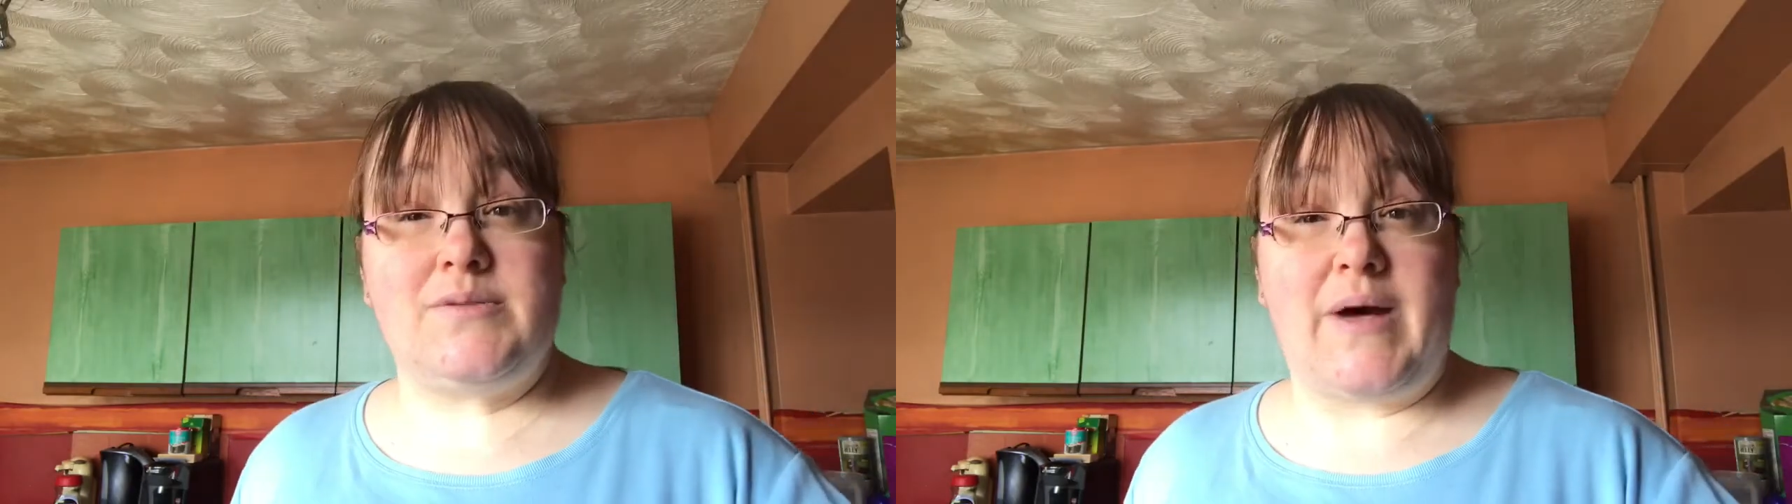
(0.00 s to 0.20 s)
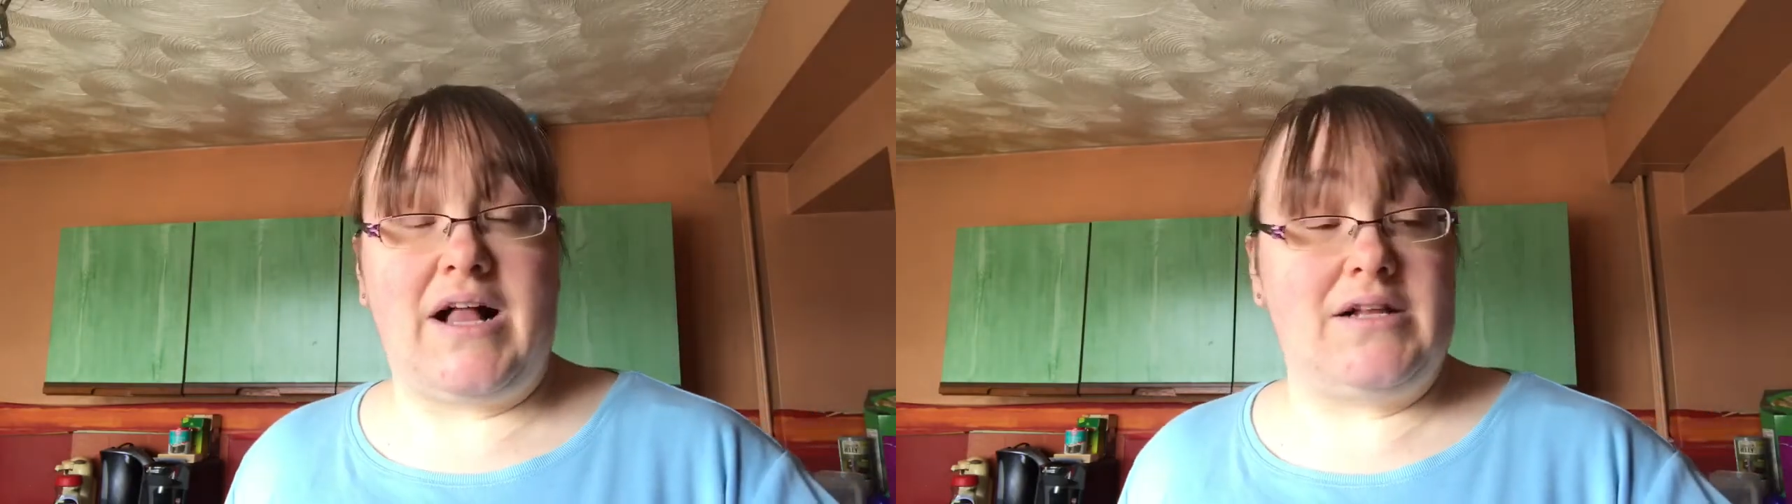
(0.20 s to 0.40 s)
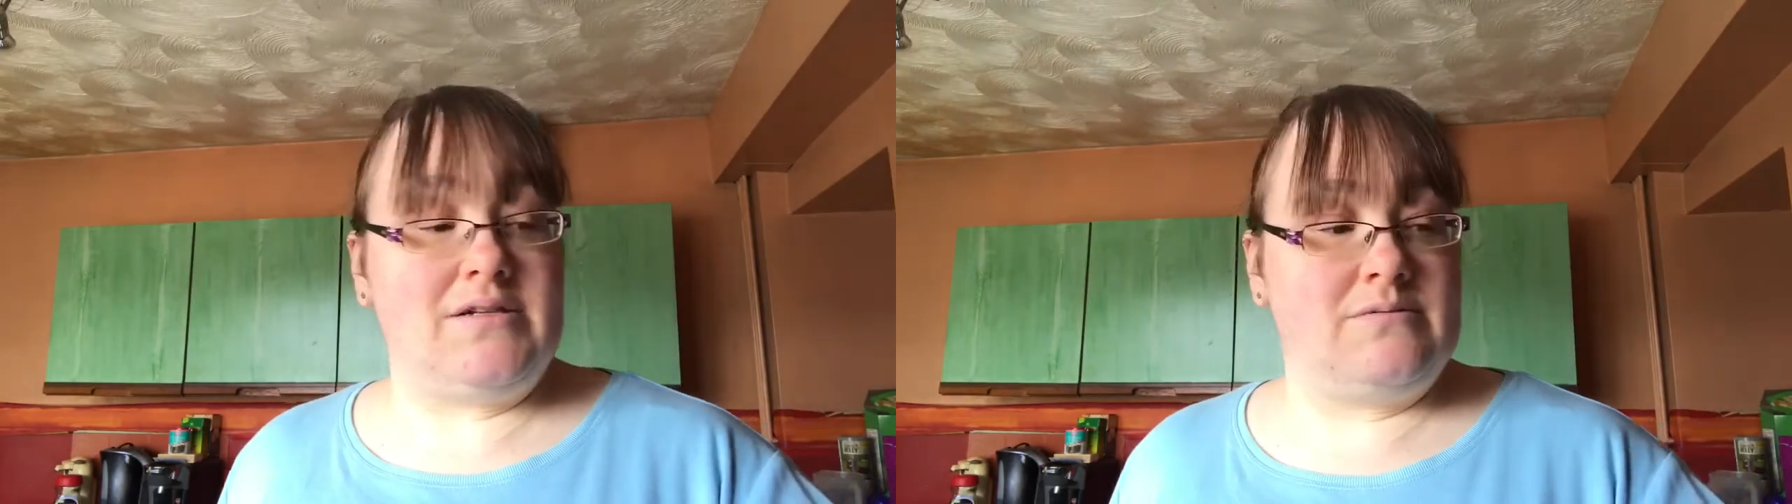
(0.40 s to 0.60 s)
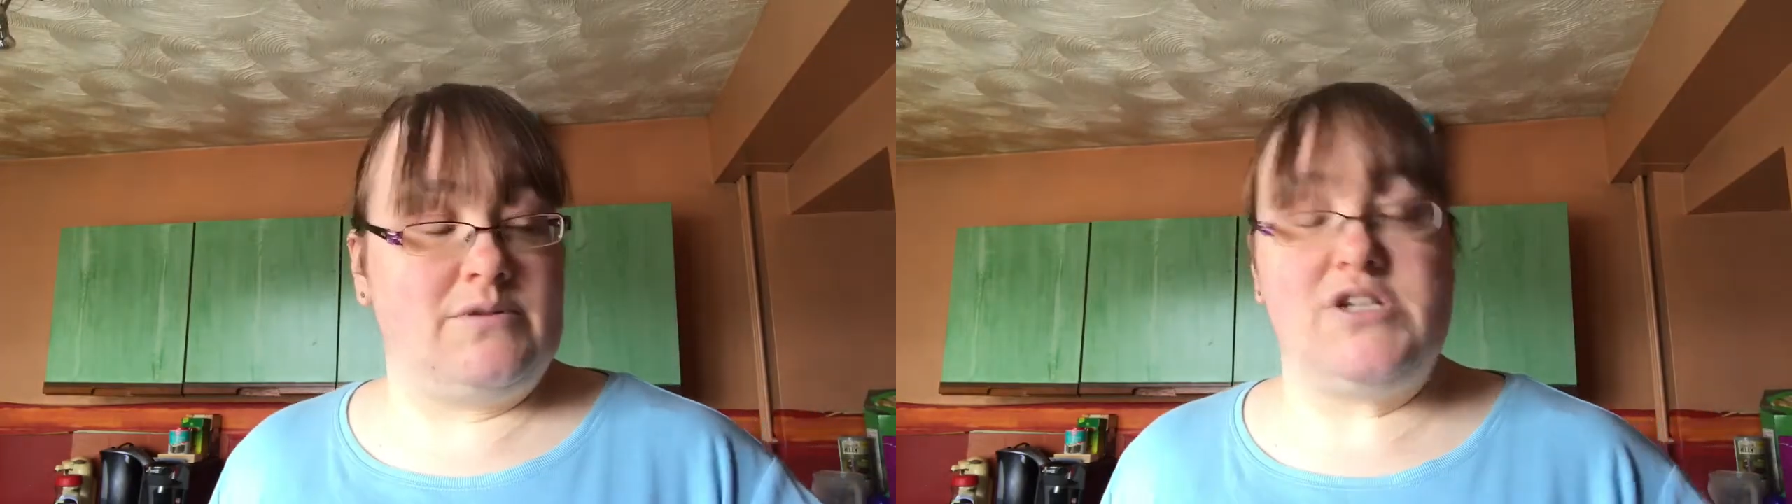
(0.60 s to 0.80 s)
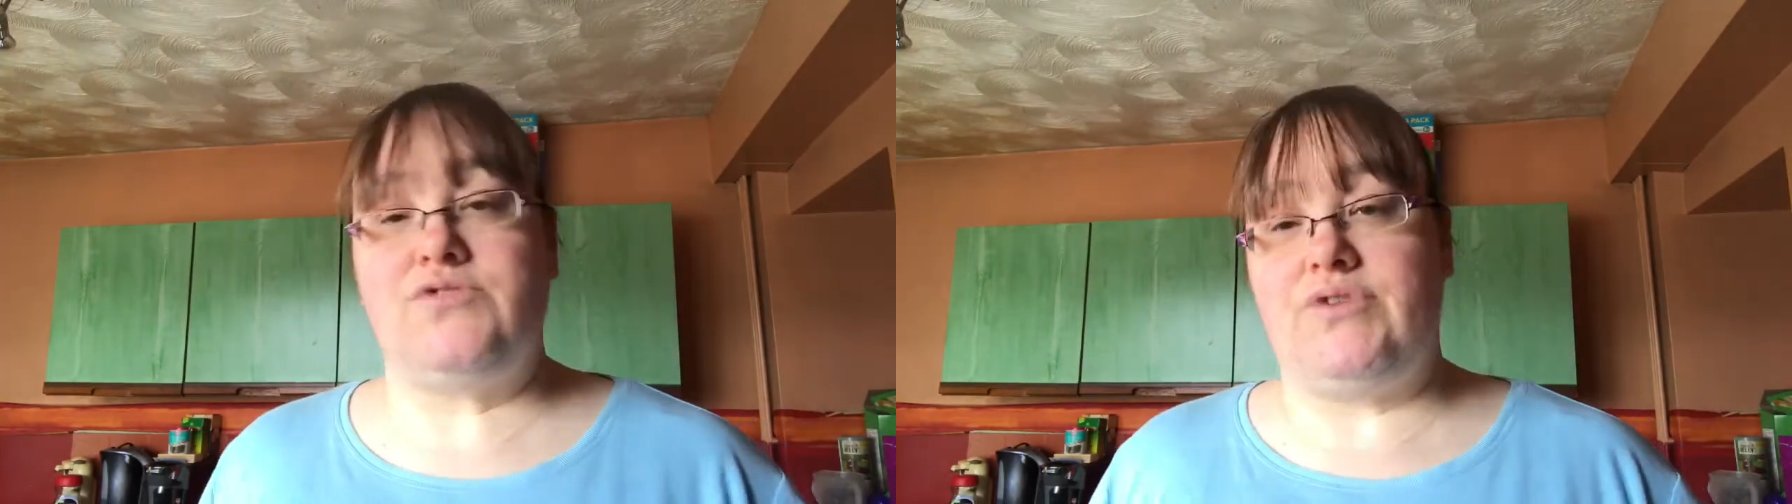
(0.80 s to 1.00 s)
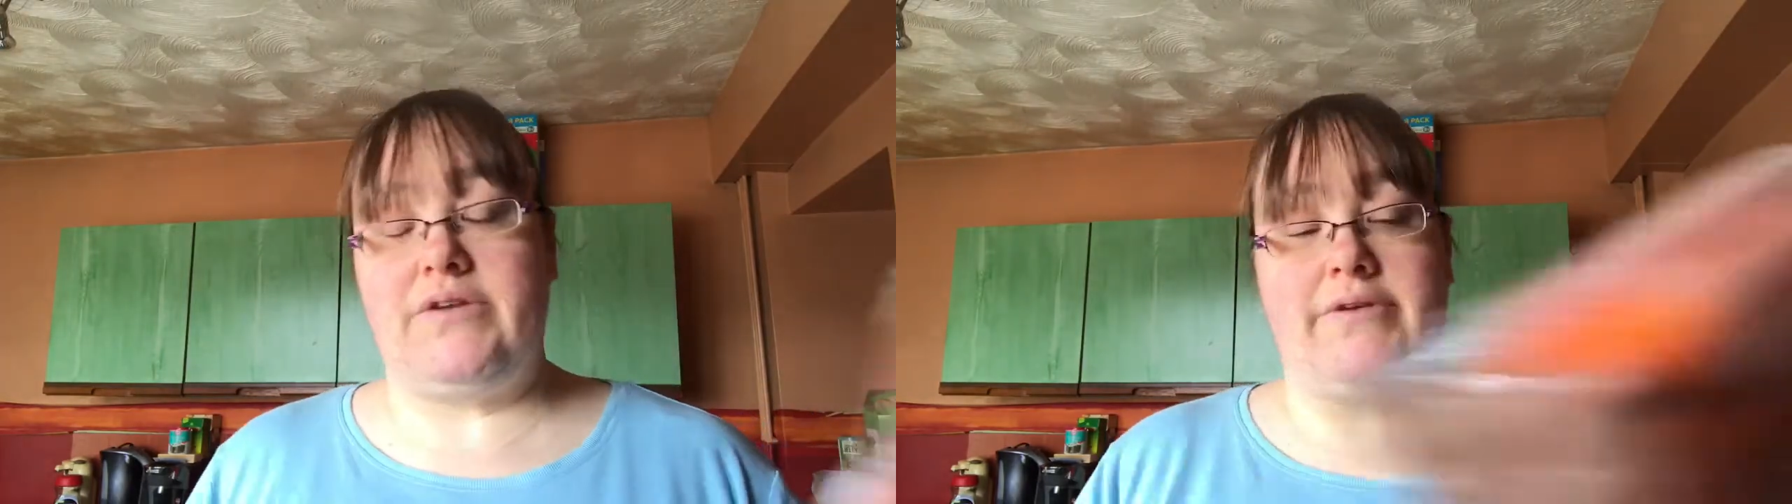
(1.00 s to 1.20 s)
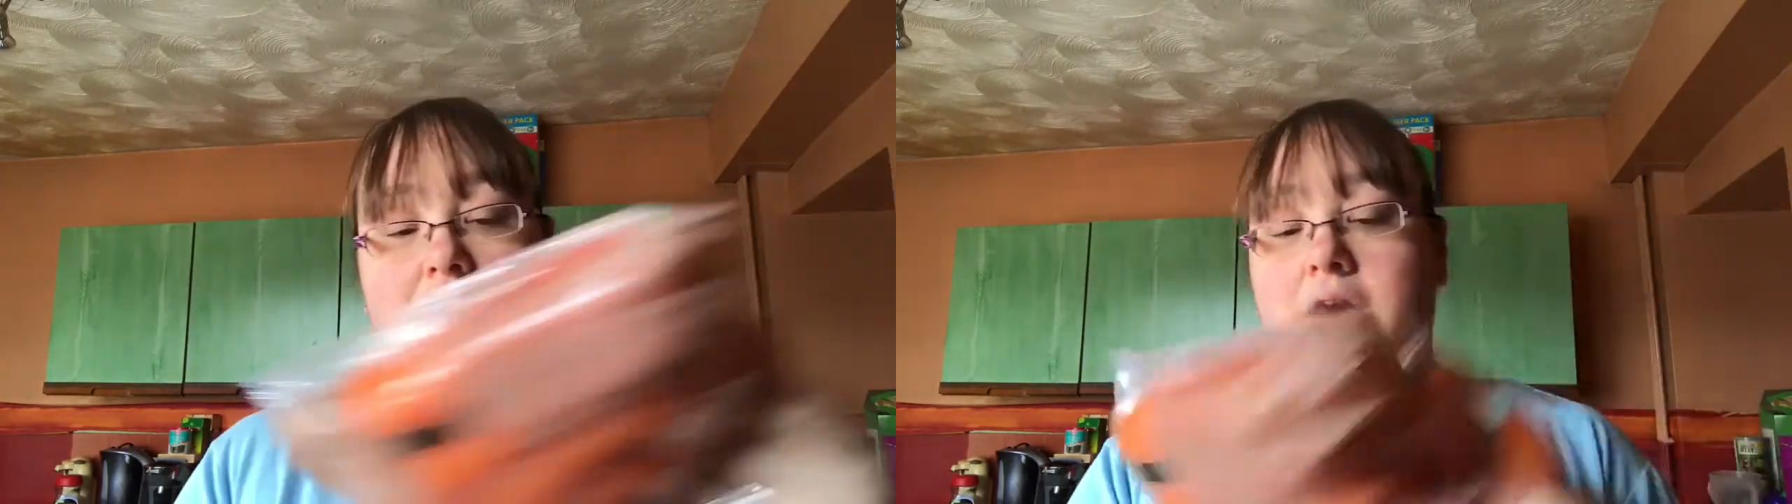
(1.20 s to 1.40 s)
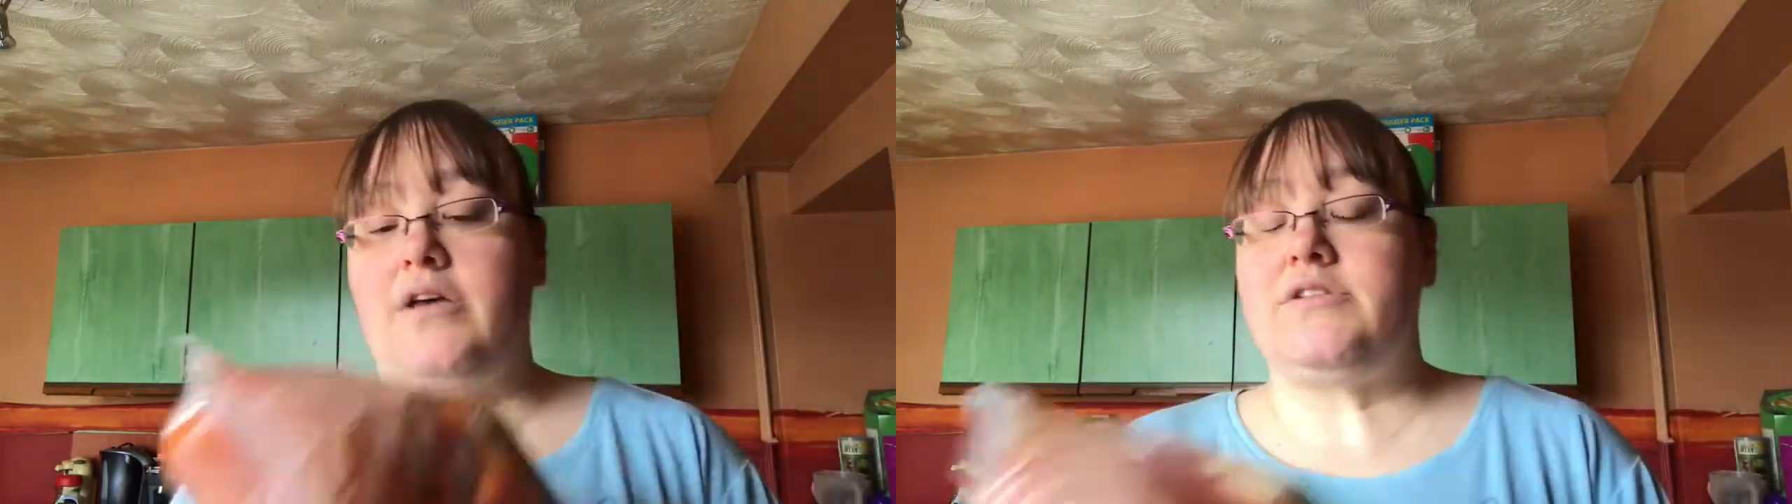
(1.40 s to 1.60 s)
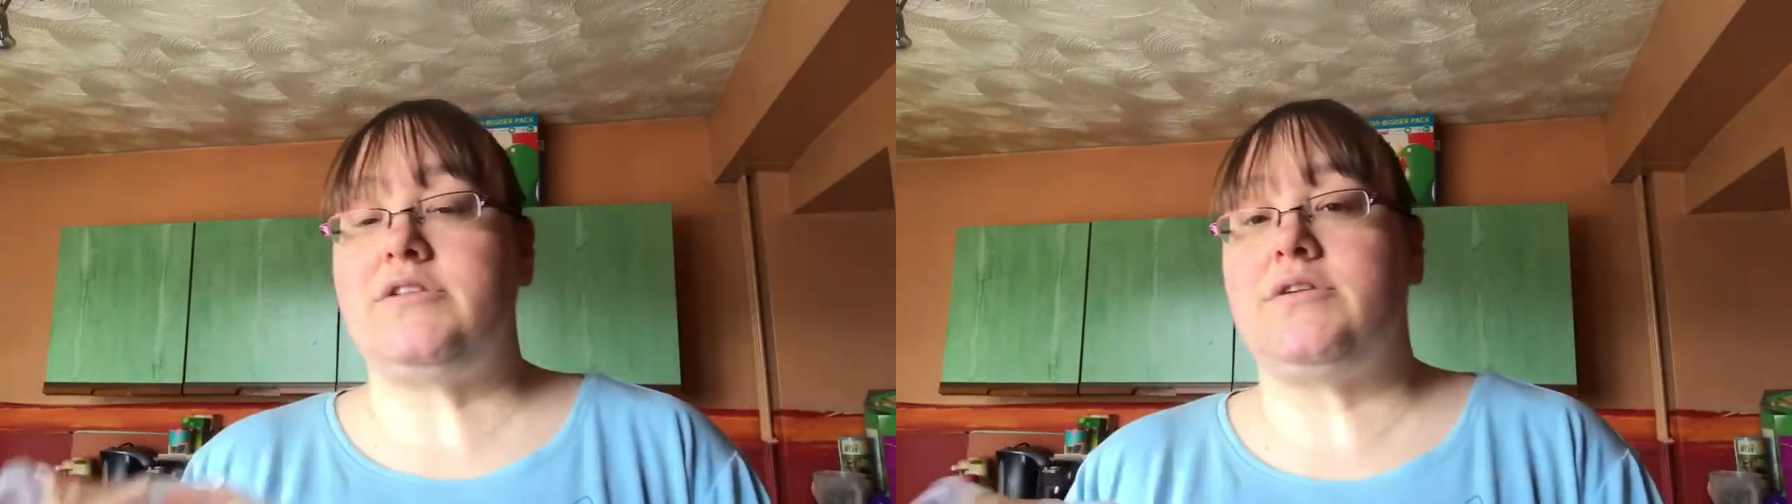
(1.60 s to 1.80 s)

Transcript: well, which is really good.